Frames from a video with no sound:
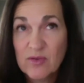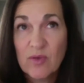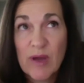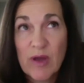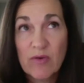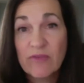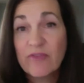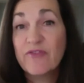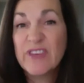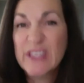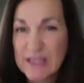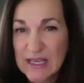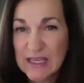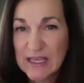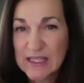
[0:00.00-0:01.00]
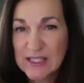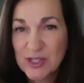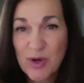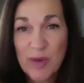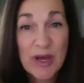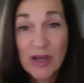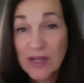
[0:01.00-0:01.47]
my own feelings.
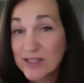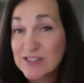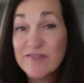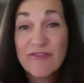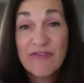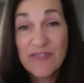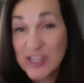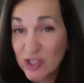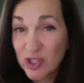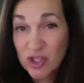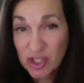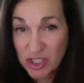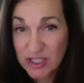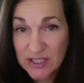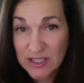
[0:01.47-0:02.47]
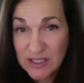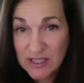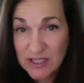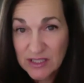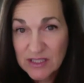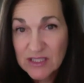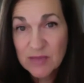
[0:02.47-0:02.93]
It doesn't feel
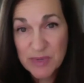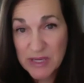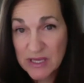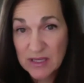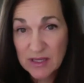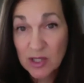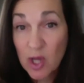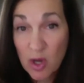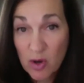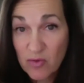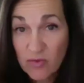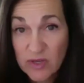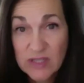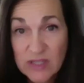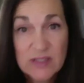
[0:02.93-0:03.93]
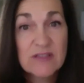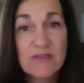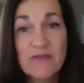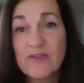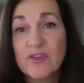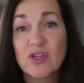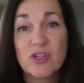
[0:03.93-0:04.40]
good to be alone. It
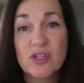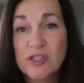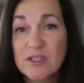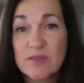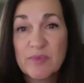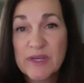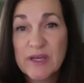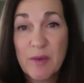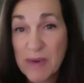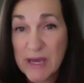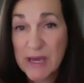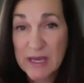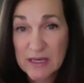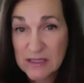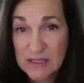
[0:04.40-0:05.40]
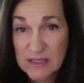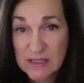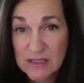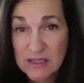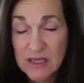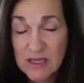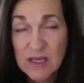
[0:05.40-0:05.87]
doesn't feel good to be
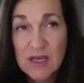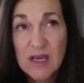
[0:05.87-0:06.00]
abandoned.